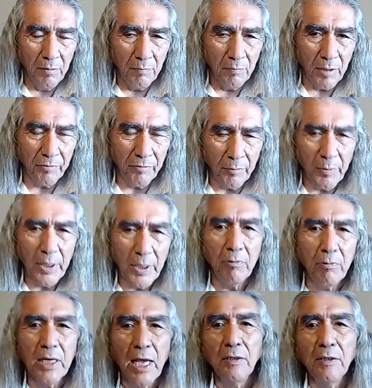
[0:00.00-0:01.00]
But for me,
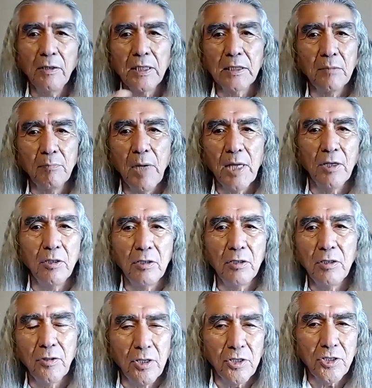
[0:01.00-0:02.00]
when I look at the Mother
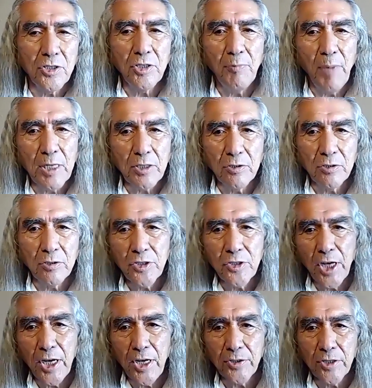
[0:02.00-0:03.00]
Earth and she makes her
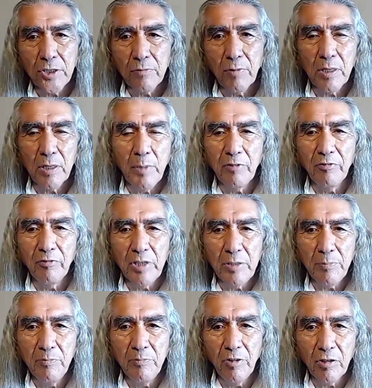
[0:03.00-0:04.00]
changes, whether it be
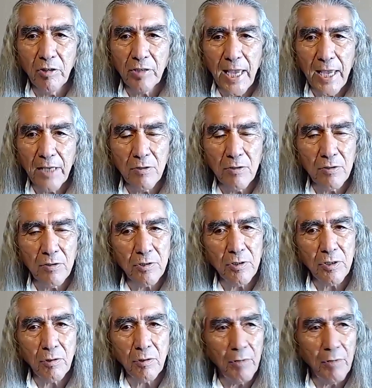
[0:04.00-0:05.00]
volcanoes,
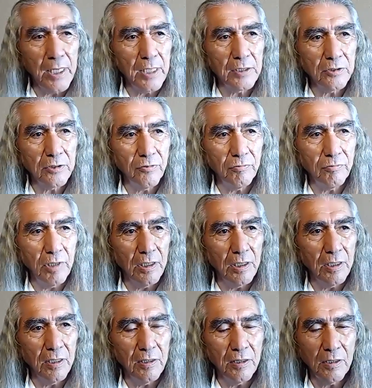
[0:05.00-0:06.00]
earthquakes,
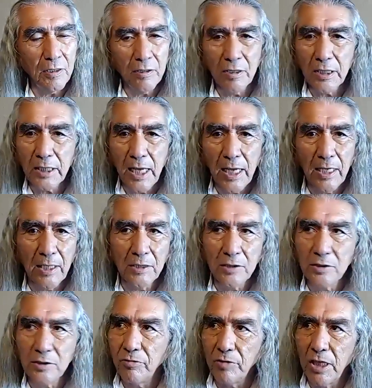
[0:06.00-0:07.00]

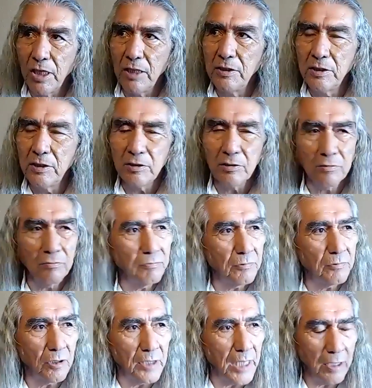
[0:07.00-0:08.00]
hurricanes, floods,
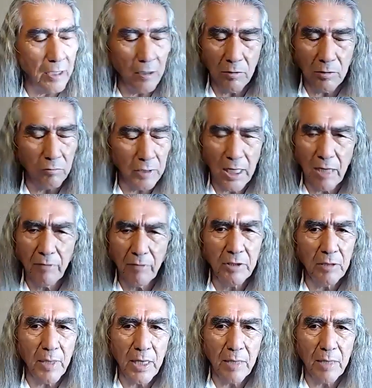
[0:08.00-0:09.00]
tornadoes, whatever
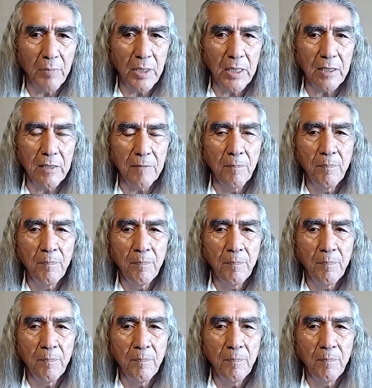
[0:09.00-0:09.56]
it may be,